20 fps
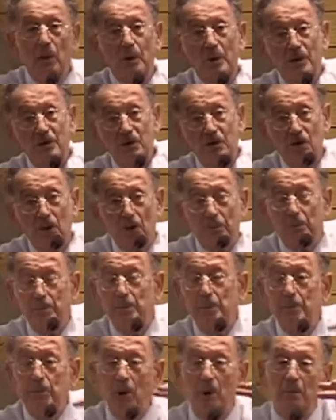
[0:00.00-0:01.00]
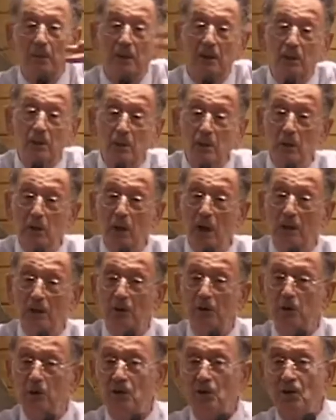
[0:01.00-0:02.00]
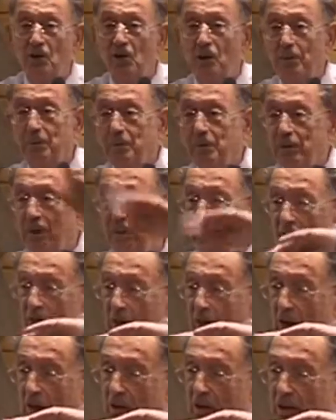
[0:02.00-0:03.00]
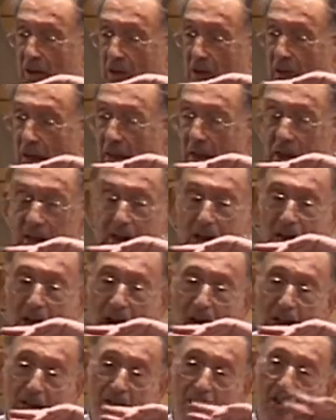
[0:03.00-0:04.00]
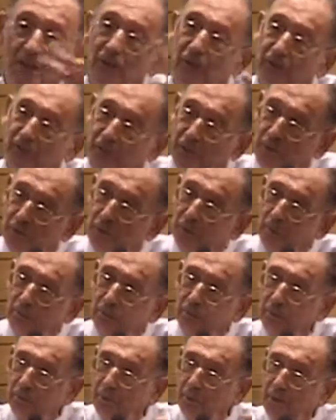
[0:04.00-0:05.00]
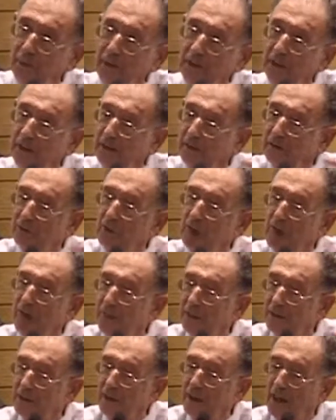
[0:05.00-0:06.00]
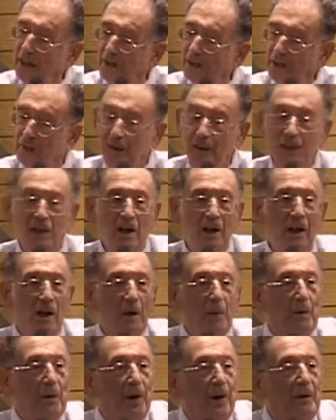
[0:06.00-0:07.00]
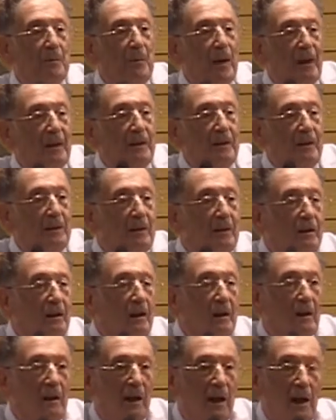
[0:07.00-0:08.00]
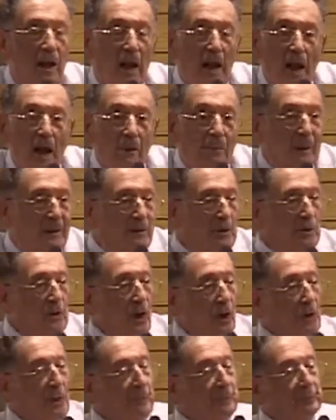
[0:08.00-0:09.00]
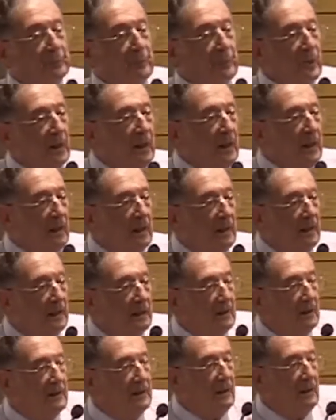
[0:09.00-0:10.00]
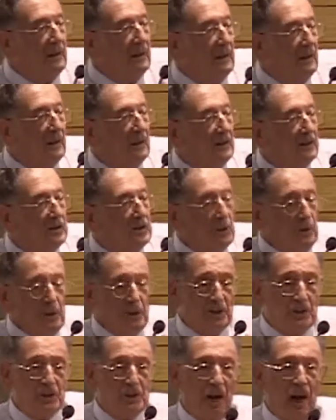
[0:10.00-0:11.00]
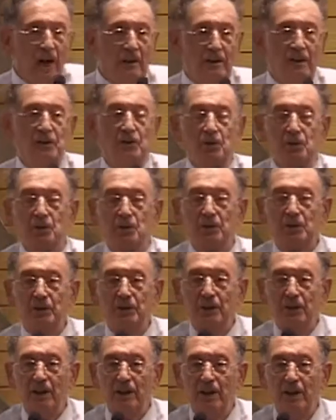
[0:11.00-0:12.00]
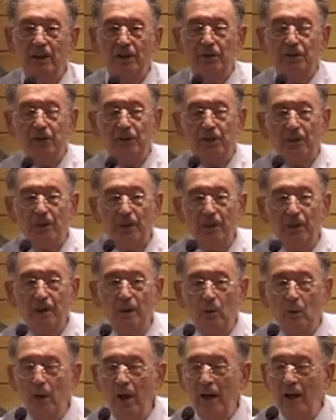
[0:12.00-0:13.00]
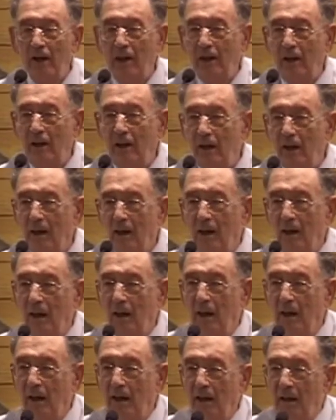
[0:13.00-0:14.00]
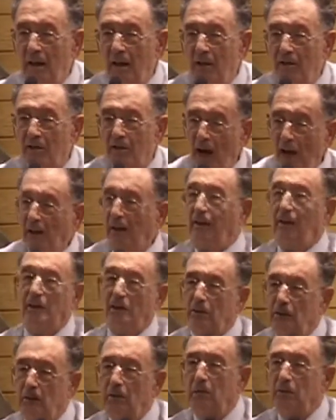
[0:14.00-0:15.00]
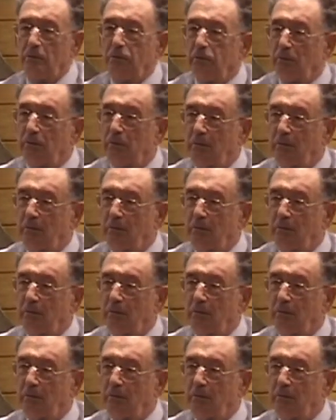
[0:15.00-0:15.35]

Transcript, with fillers: We'll stop bombing you and you'll stop sending rockets against us. And if, you, if we can arrive at kind of a pragmatic thing. But you know, the Jewish attitude is, in a way, radical too.